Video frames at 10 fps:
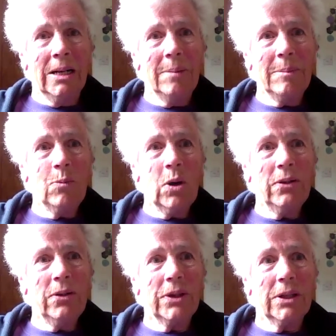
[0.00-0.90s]

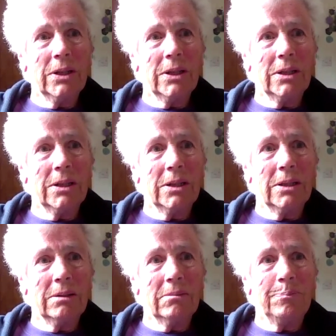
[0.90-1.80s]
One of
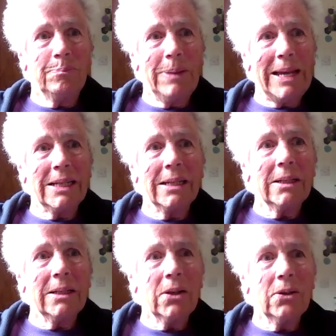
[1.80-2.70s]
the better
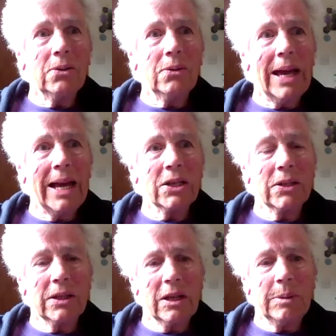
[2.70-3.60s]
known
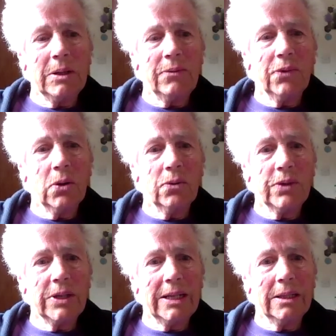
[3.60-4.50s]
actions that I've been
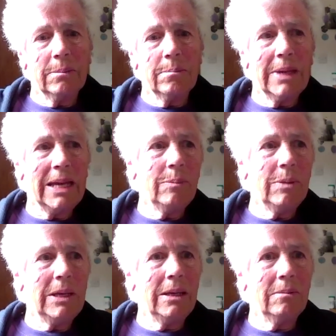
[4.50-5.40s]
involved in that
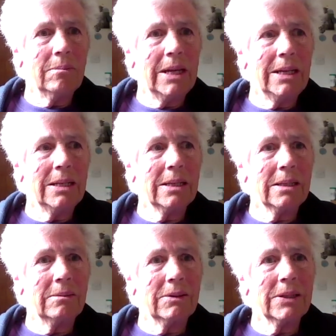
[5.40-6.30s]
maybe
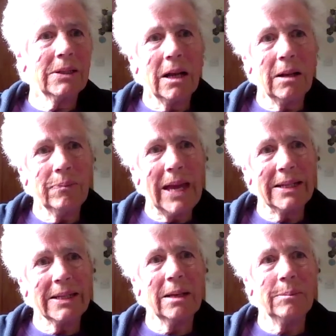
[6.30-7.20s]

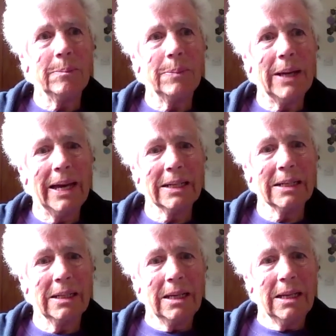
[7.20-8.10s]
had some
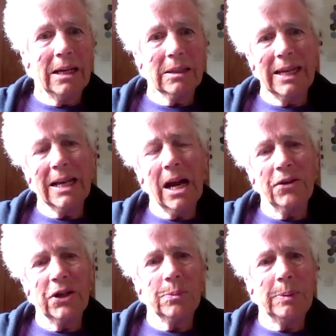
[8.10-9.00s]
impact and
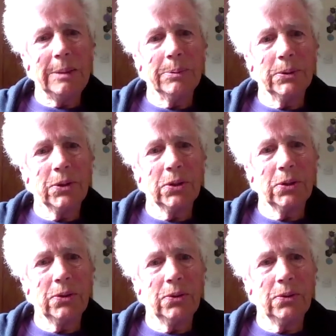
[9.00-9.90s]
encouraged people
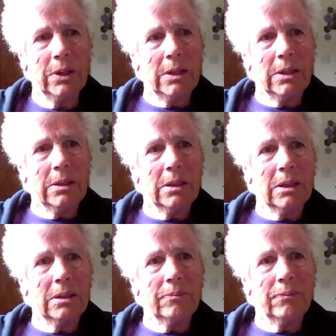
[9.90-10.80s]
to
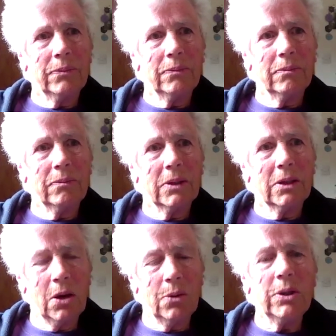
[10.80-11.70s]

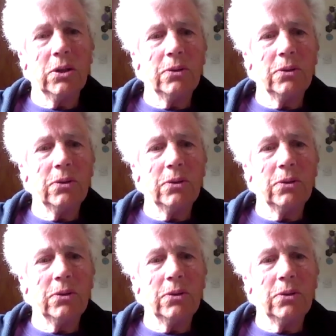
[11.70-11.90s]
go and